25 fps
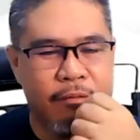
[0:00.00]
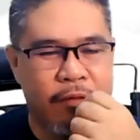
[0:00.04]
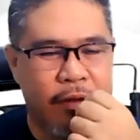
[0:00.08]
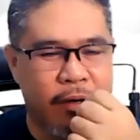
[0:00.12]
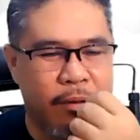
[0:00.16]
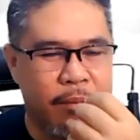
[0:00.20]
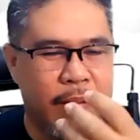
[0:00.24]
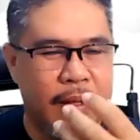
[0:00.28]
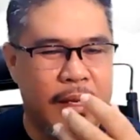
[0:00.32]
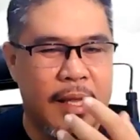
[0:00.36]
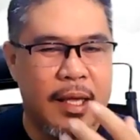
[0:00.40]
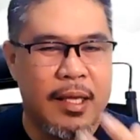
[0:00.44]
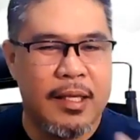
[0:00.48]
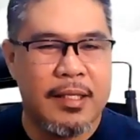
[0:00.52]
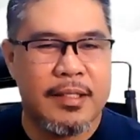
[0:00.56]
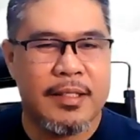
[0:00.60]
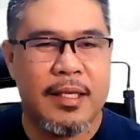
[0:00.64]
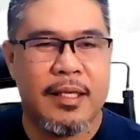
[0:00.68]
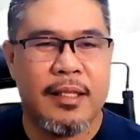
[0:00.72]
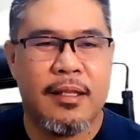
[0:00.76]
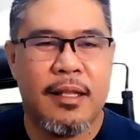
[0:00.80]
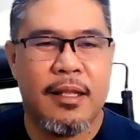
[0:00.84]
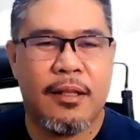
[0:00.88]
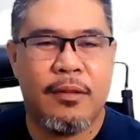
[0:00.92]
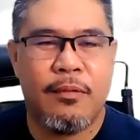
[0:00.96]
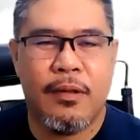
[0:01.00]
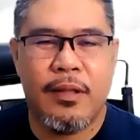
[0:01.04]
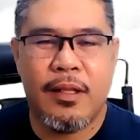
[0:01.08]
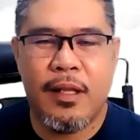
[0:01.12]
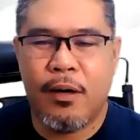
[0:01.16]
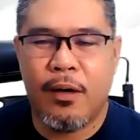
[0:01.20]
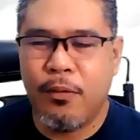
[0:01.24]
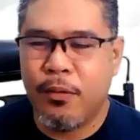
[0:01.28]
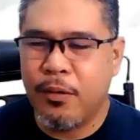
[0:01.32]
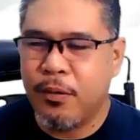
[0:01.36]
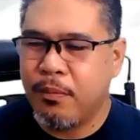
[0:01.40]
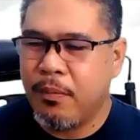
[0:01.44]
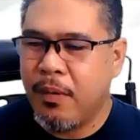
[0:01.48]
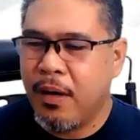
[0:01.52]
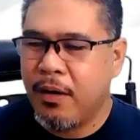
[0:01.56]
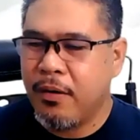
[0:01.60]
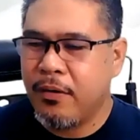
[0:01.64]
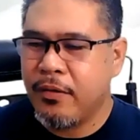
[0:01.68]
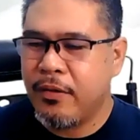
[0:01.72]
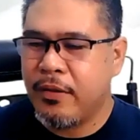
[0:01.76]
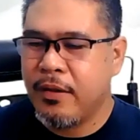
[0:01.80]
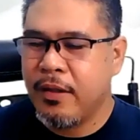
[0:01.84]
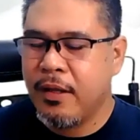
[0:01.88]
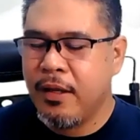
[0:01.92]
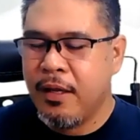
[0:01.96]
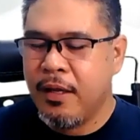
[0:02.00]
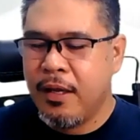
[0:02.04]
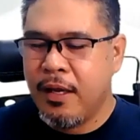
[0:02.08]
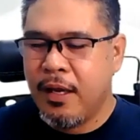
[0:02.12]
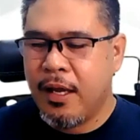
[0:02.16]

verbalizing that with our mouth,